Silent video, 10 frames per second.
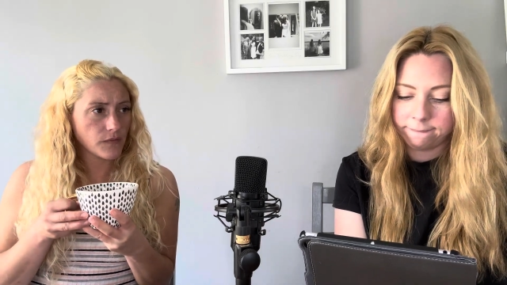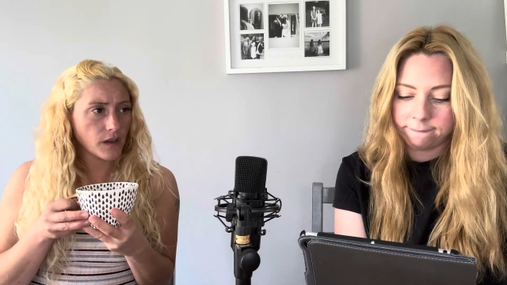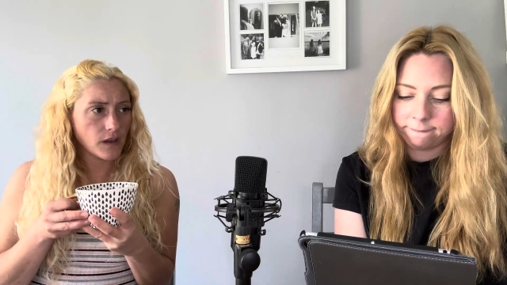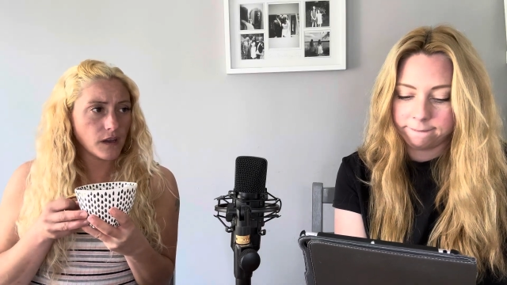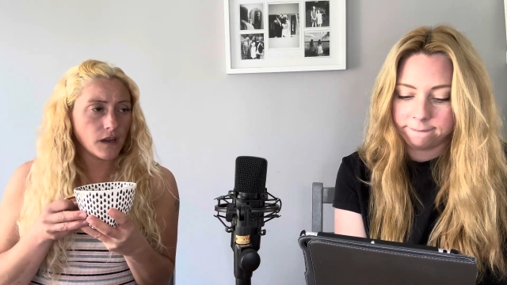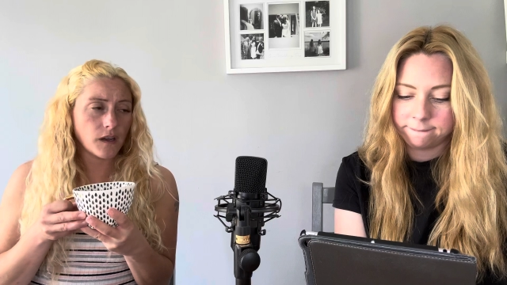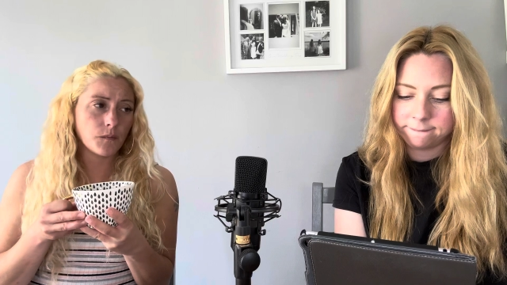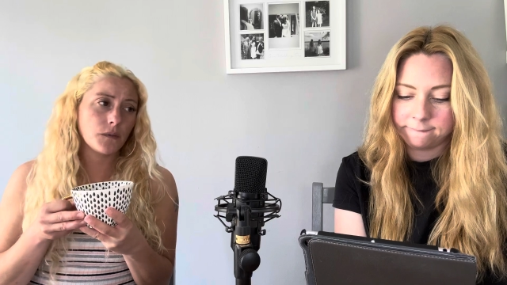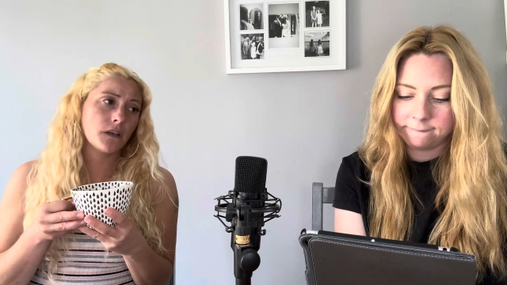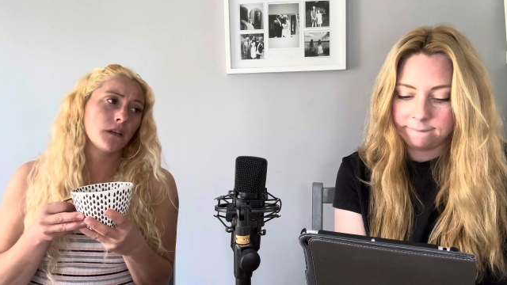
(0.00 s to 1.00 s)

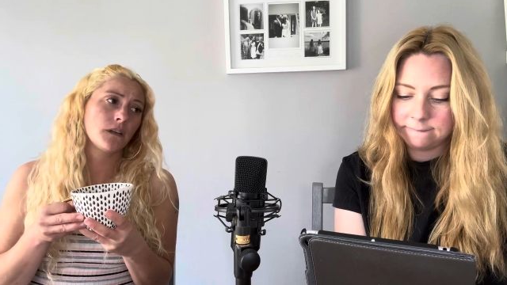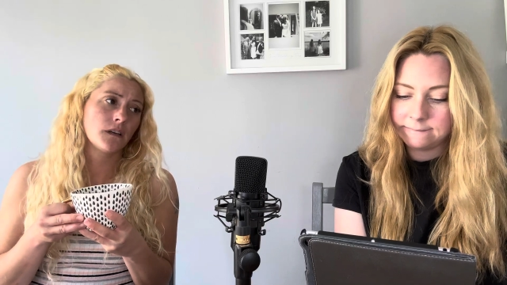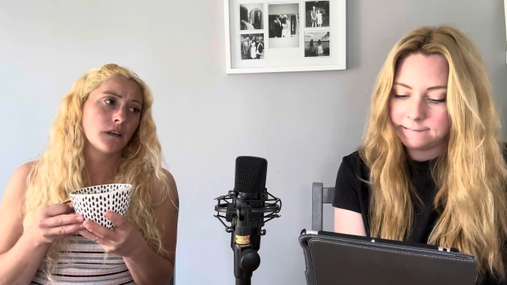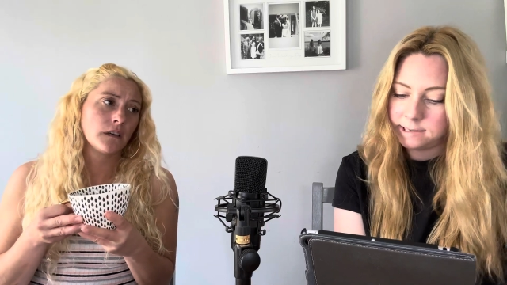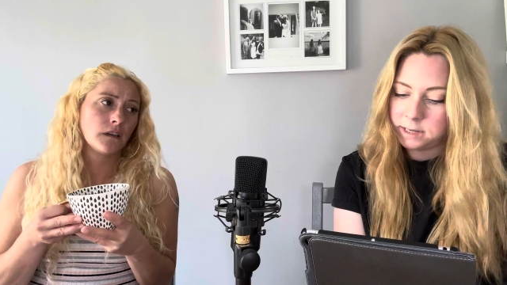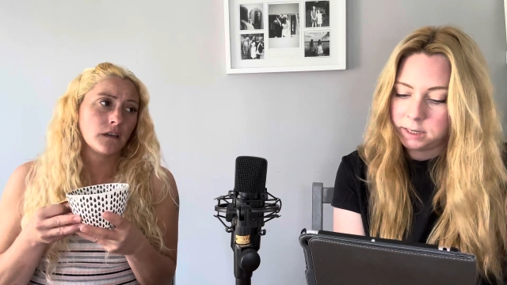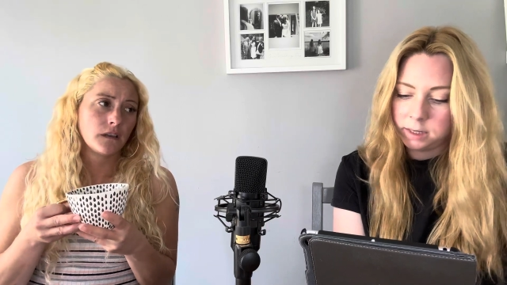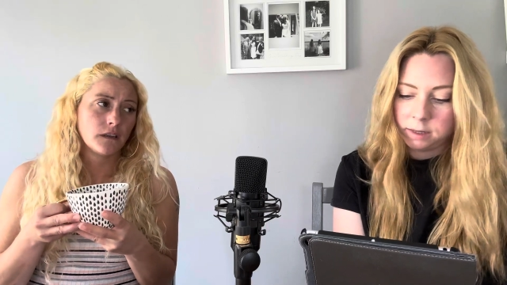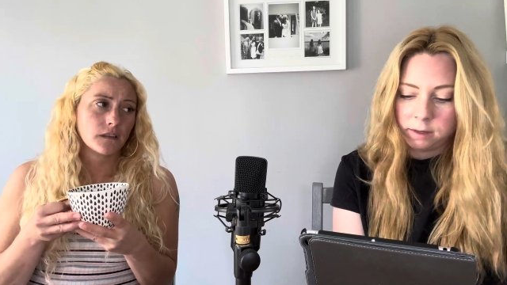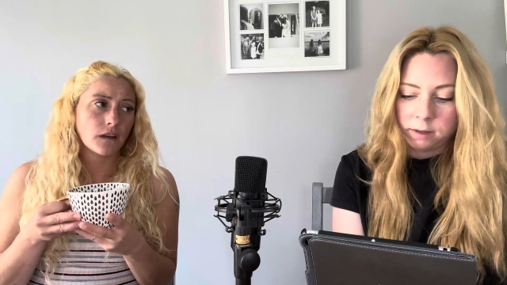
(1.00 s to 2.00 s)
Speaker 1: Um,
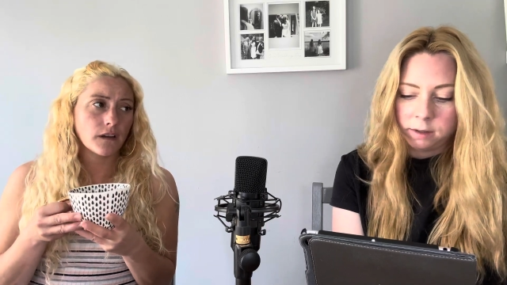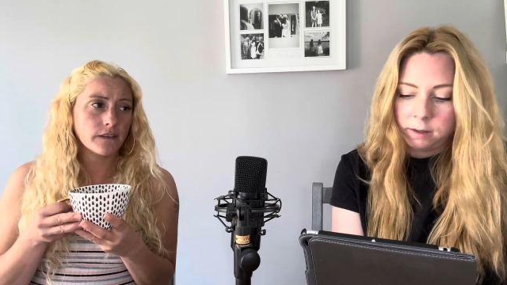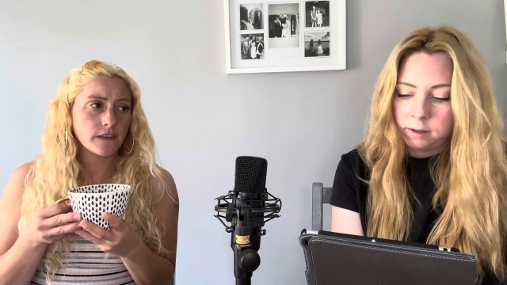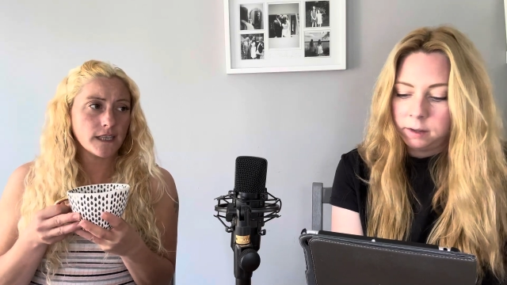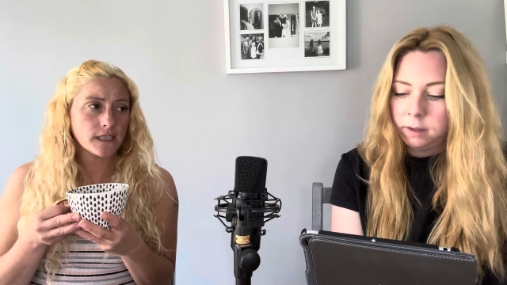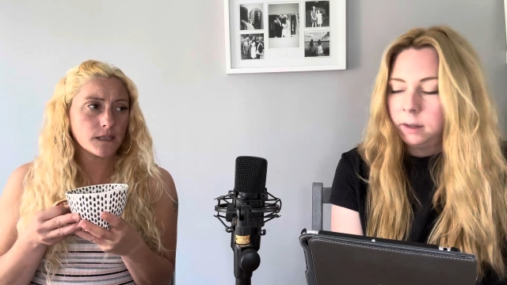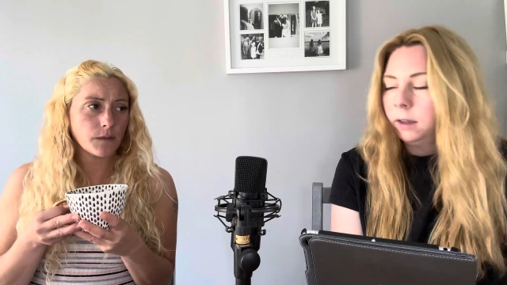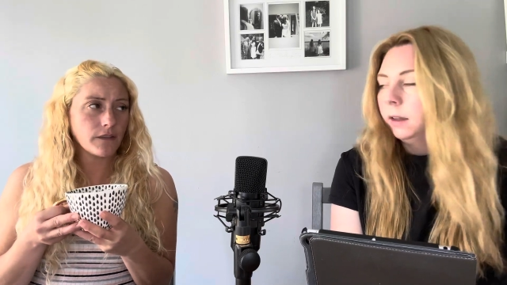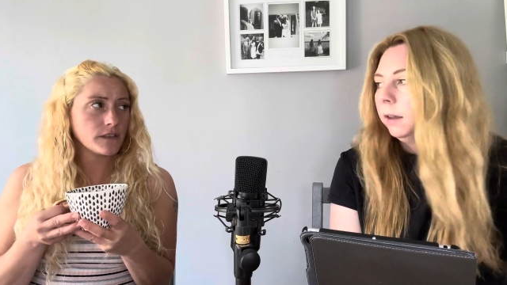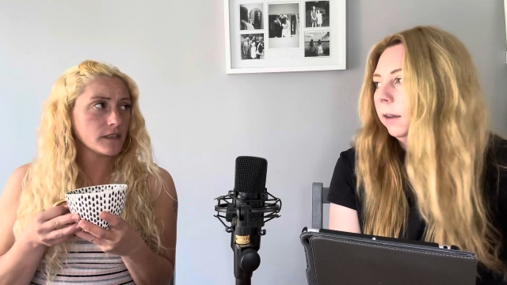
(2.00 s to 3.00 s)
kind of needs some
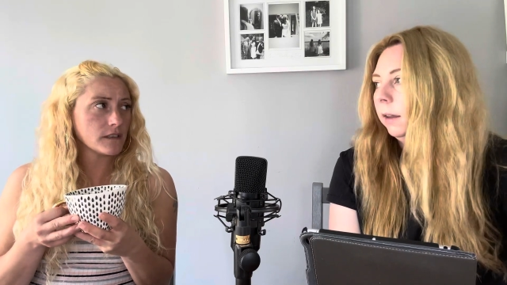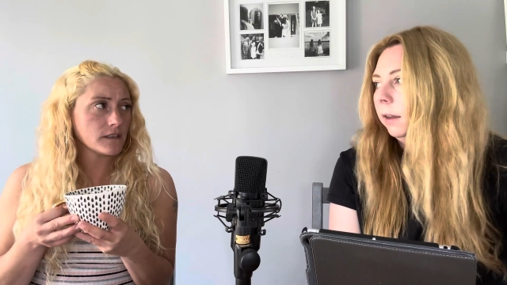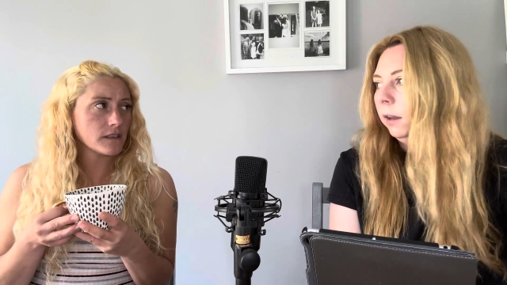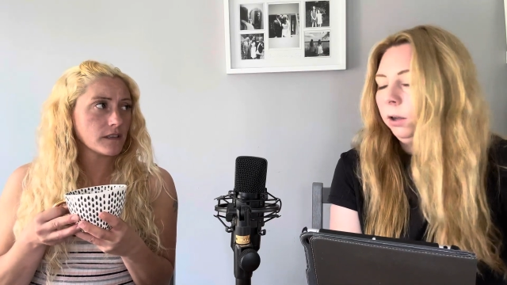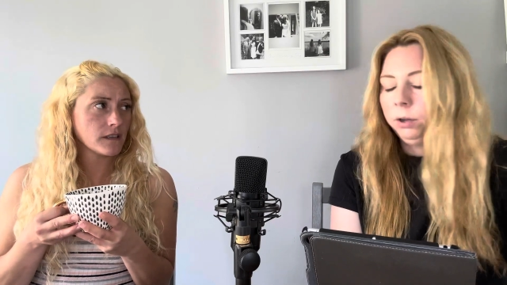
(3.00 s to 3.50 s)
evidence.